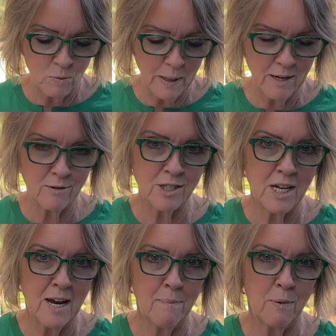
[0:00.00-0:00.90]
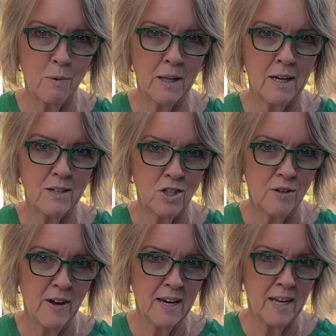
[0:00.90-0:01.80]
painter's tape, and really I should
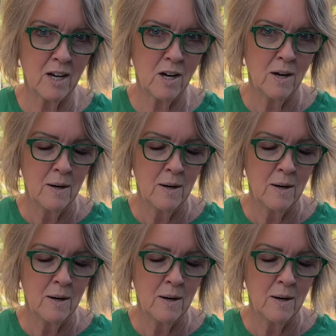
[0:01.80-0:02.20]
have had like